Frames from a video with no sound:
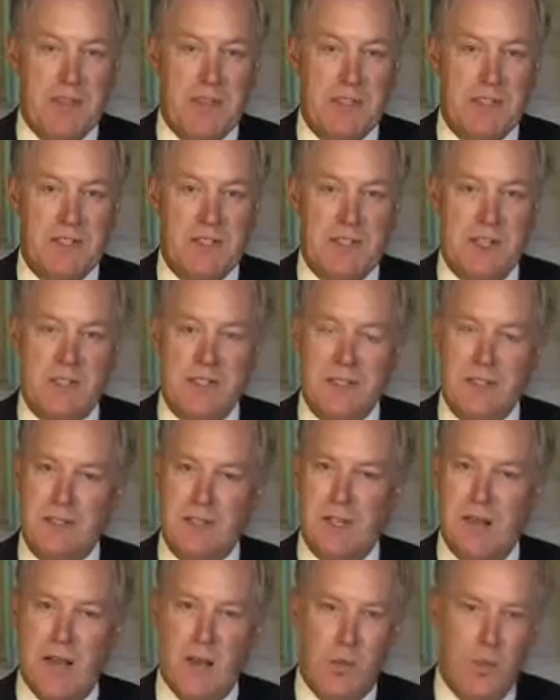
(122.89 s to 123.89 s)
make
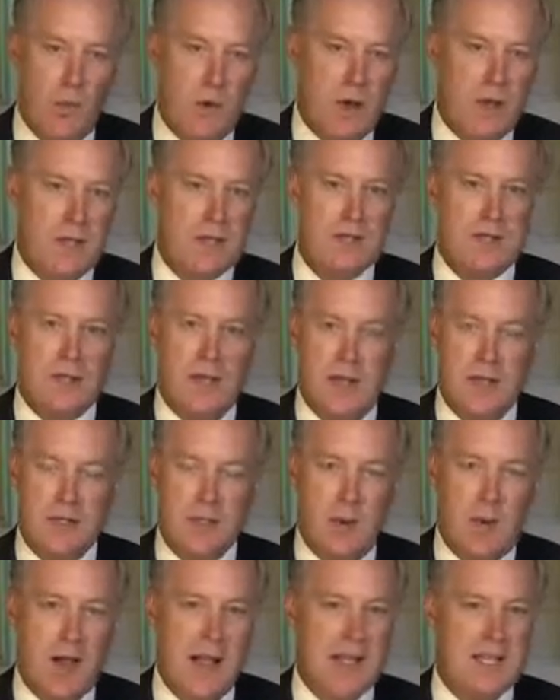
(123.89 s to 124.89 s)
decisions, not once, not
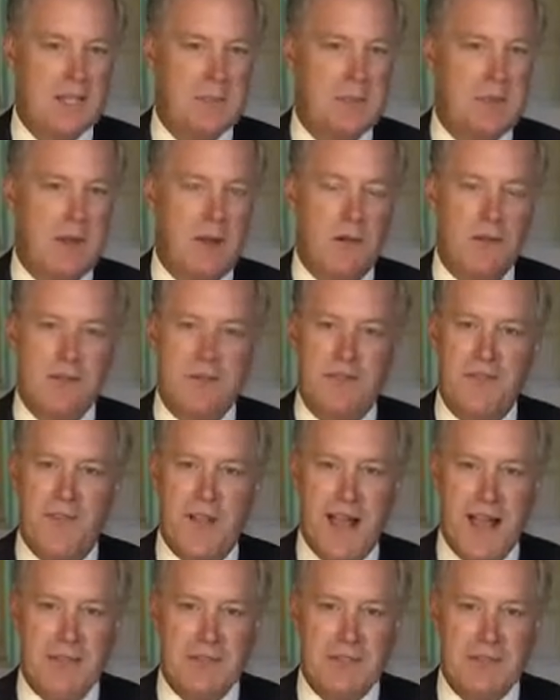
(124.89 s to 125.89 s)
twice, but over
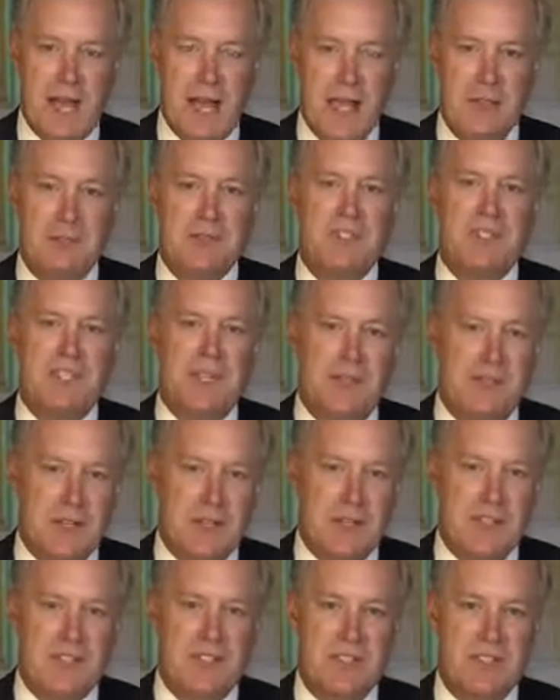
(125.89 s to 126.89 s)
5 times
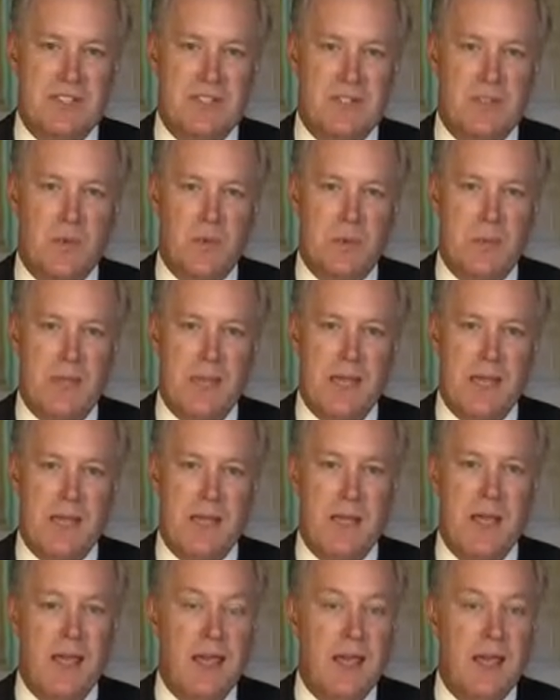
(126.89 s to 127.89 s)
different decisions were
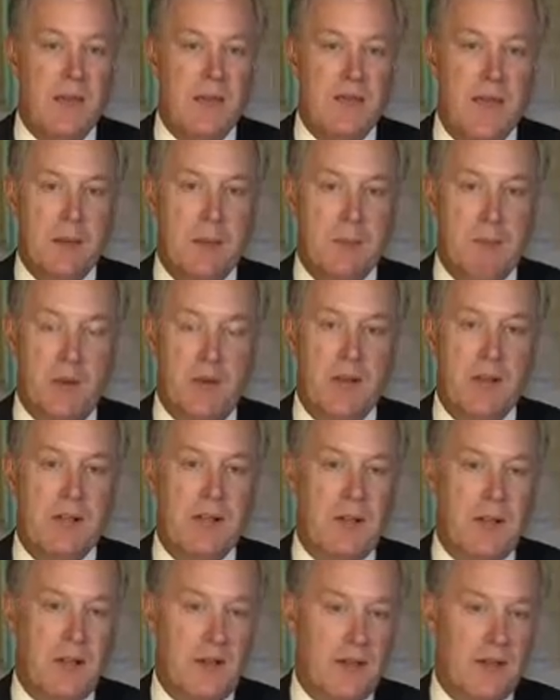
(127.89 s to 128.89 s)
made that put
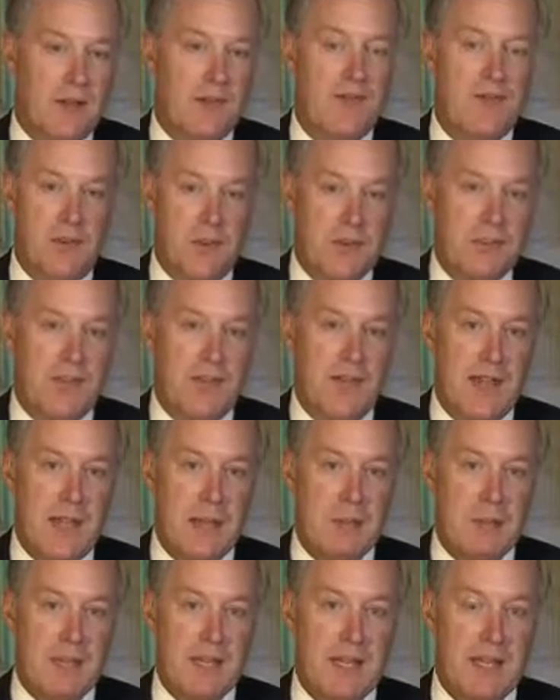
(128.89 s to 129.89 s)
the first
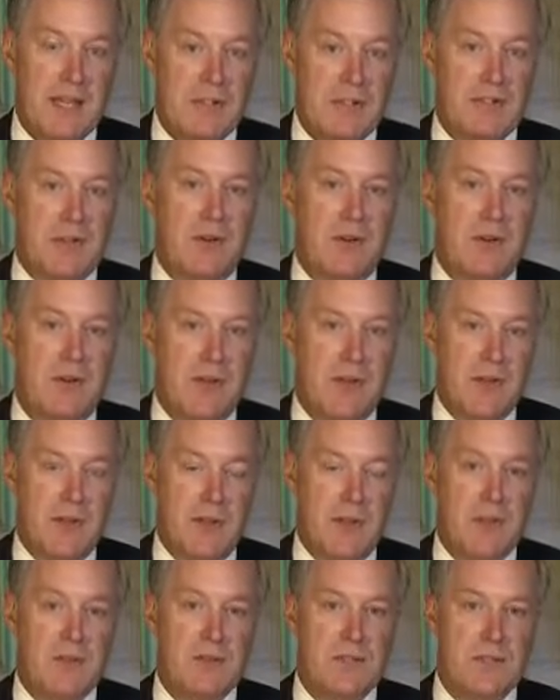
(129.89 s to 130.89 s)
family and certainly
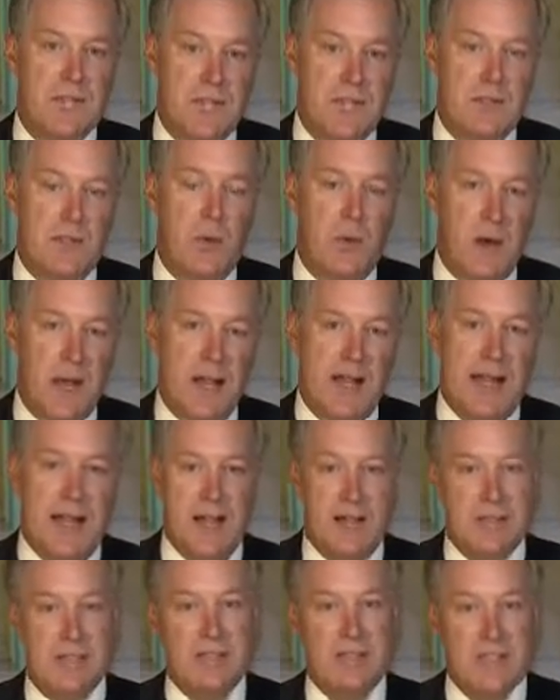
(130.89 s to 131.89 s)
those in the White
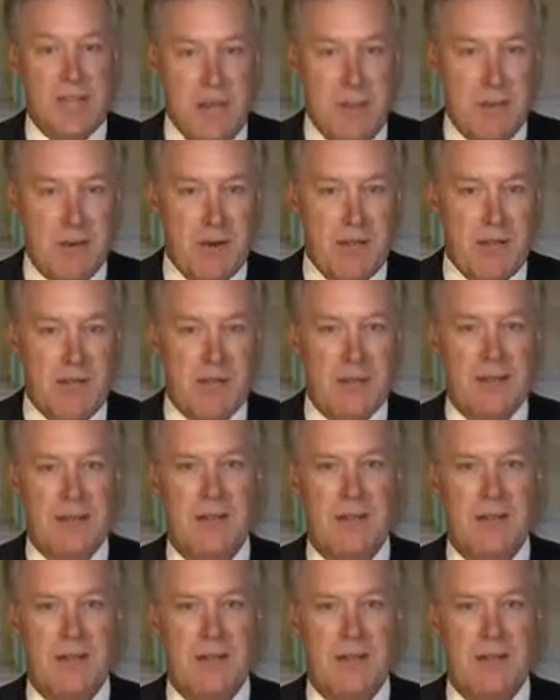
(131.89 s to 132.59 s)
House in jeopardy.